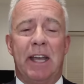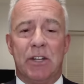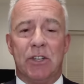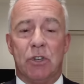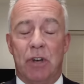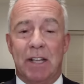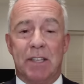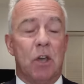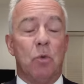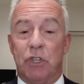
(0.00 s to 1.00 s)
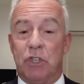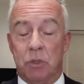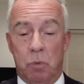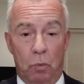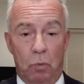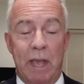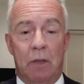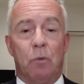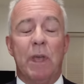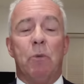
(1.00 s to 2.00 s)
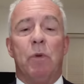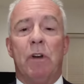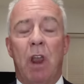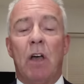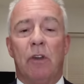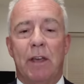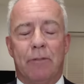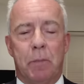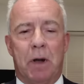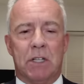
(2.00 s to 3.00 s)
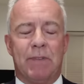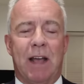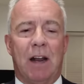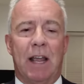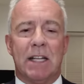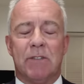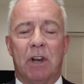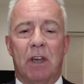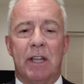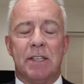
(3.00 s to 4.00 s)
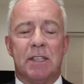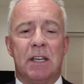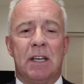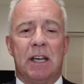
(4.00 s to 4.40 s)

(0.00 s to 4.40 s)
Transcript: into NATO, which is what we rely on it for part of our collective alliance.